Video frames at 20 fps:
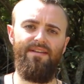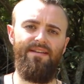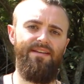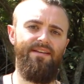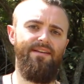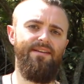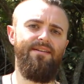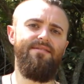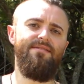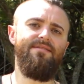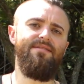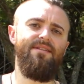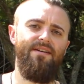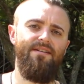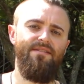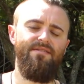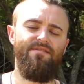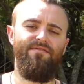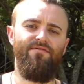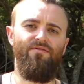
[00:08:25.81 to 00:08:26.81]
key
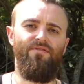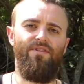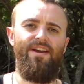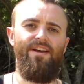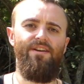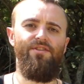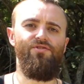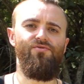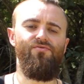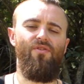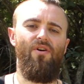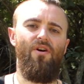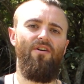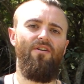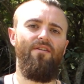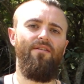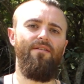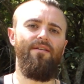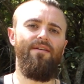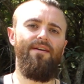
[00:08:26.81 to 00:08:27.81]
insights of Rene
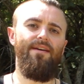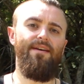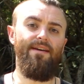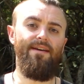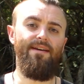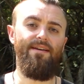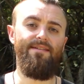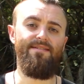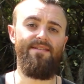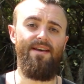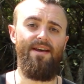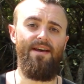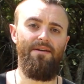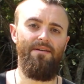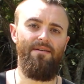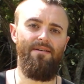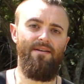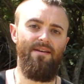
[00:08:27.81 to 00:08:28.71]
Girard is that